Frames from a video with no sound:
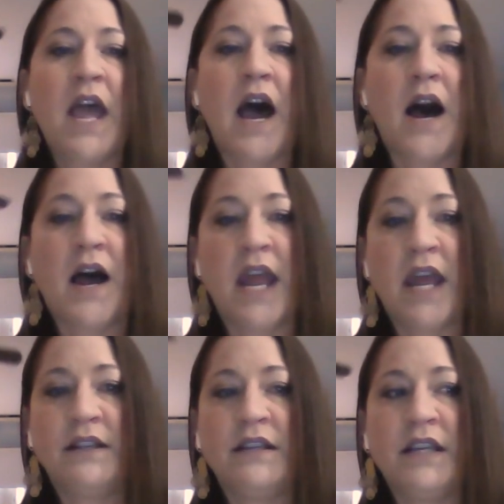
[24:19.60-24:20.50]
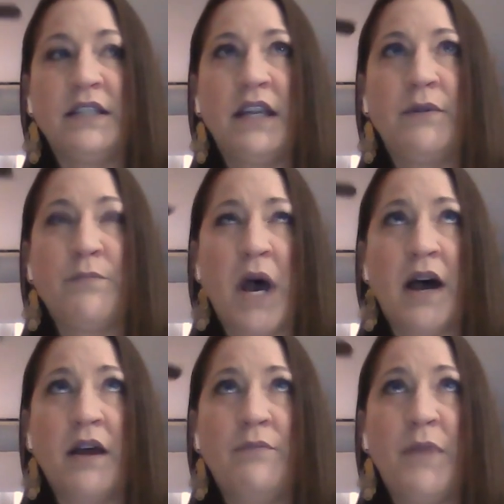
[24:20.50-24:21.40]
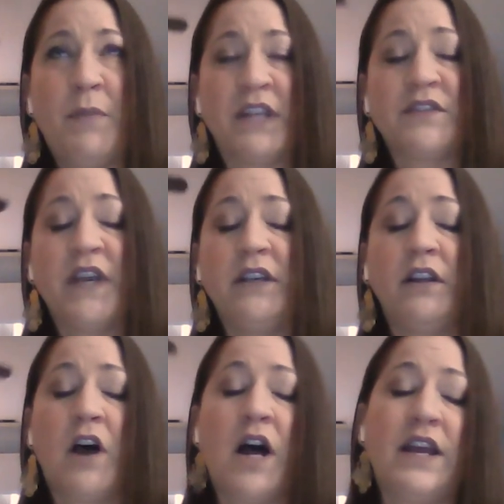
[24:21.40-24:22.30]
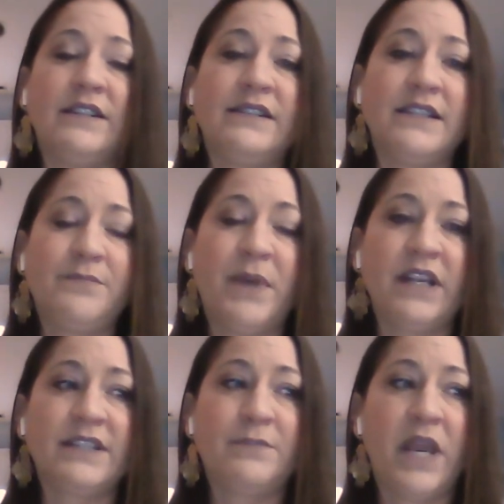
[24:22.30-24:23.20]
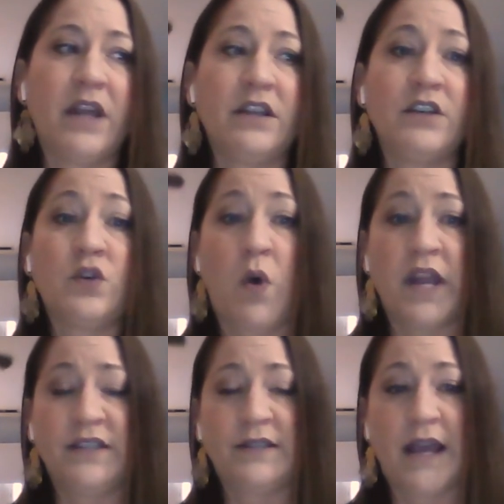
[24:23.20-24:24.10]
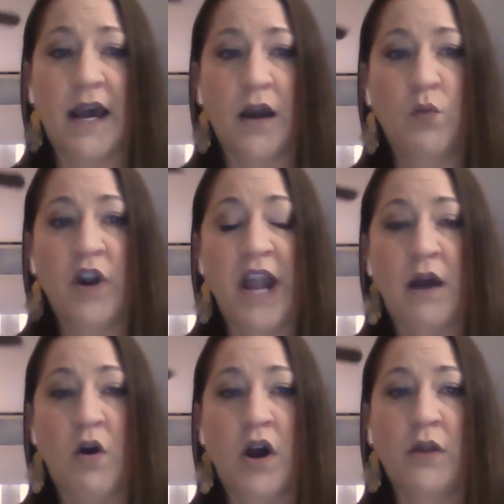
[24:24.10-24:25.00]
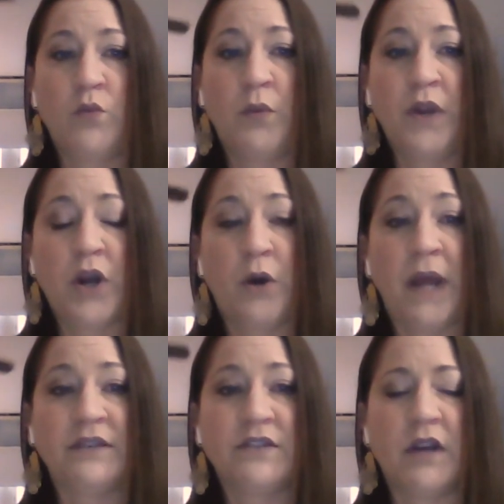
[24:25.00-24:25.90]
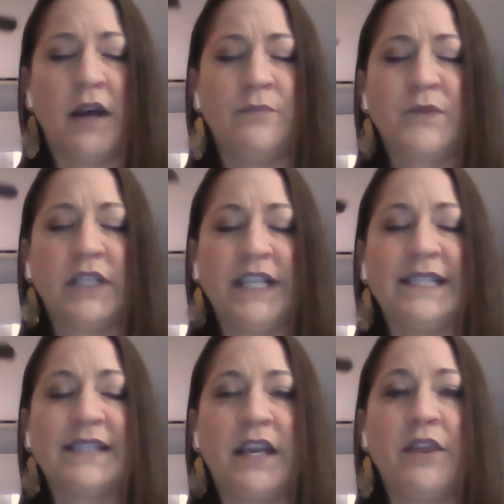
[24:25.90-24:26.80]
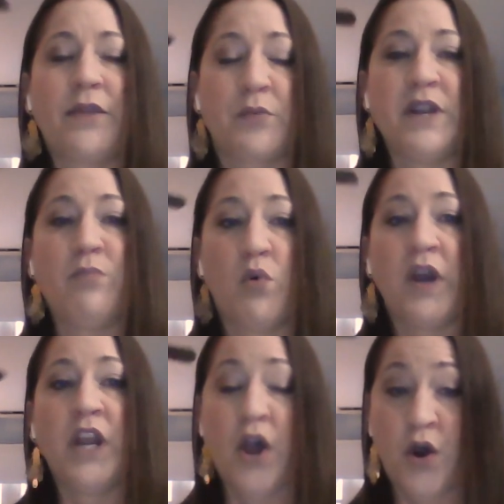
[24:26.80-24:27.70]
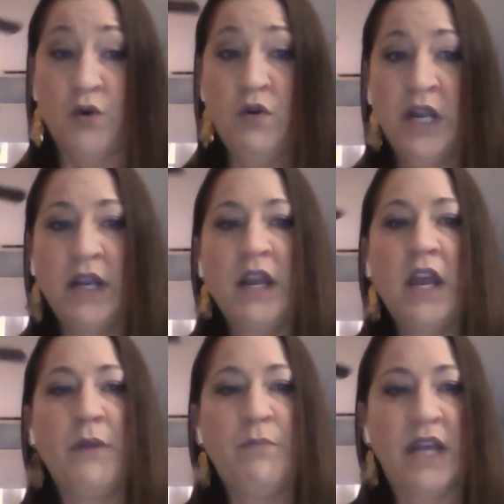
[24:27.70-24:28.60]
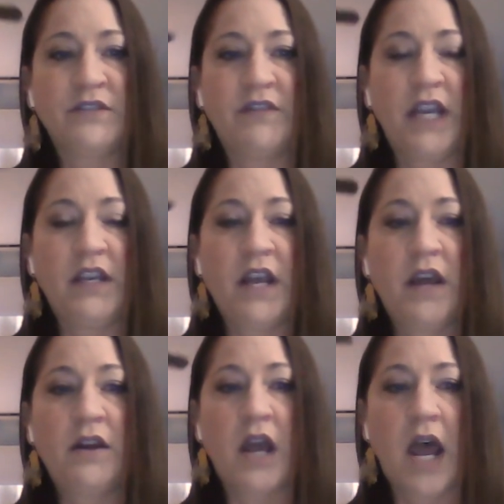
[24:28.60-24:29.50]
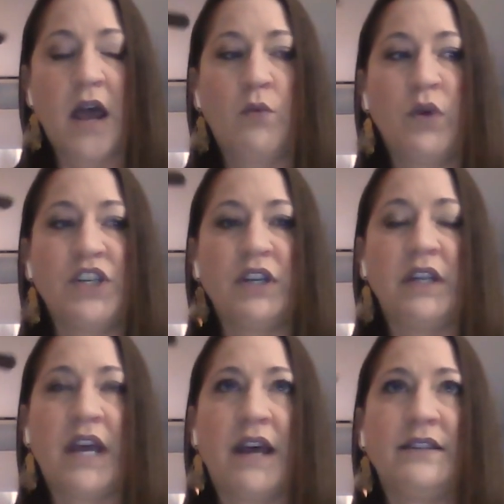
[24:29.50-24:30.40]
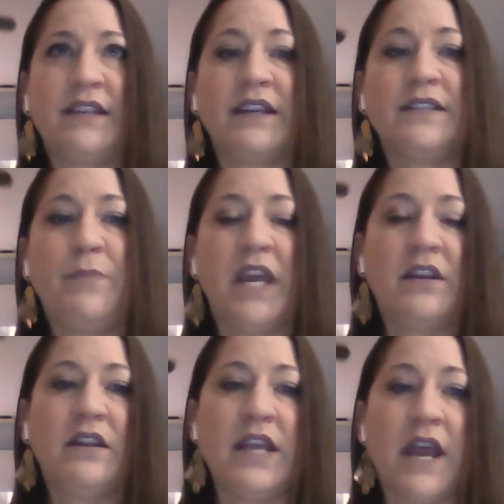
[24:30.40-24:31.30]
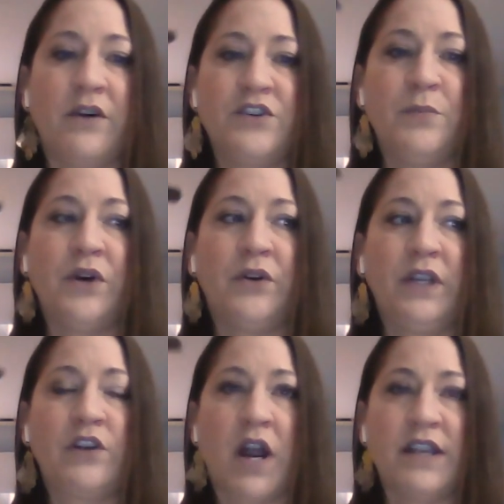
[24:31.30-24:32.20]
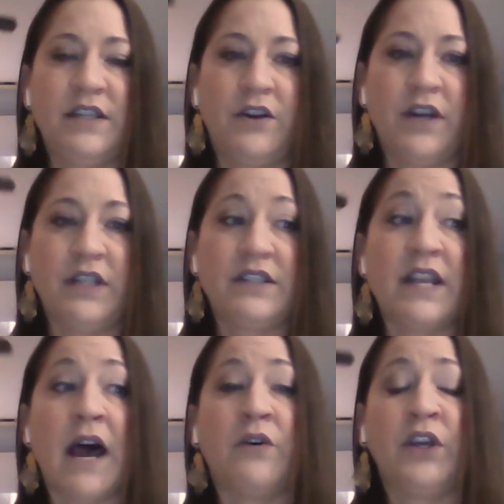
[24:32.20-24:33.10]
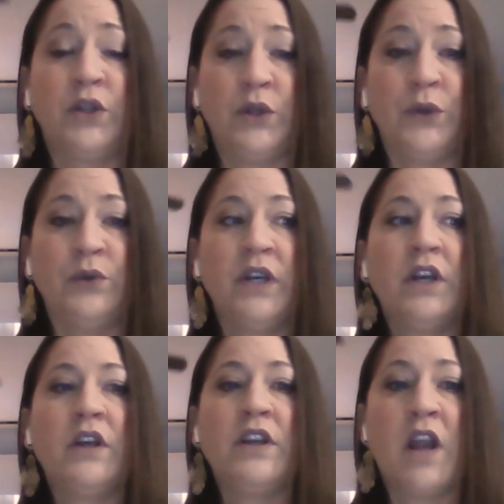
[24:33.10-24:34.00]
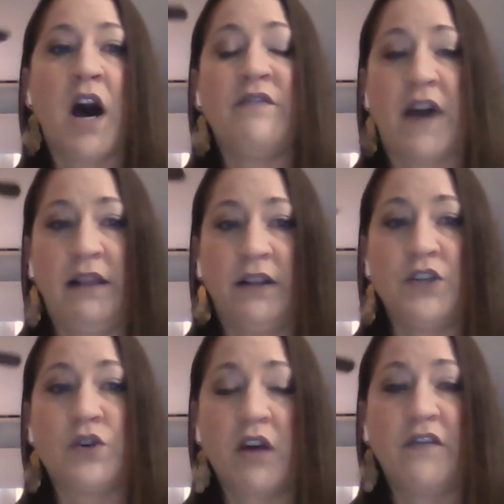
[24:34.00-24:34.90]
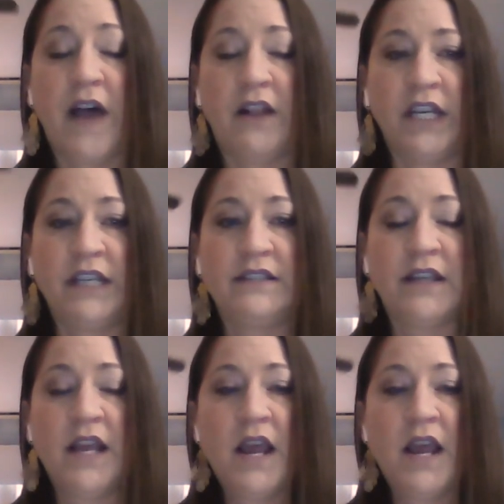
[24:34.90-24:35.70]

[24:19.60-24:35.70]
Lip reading: And The Pennsylvania law has since been expanded twice. We're now on what we call Clean Slate 3.0 in Pennsylvania, which has expanded the eligibility criteria to now include nonviolent drug felonies.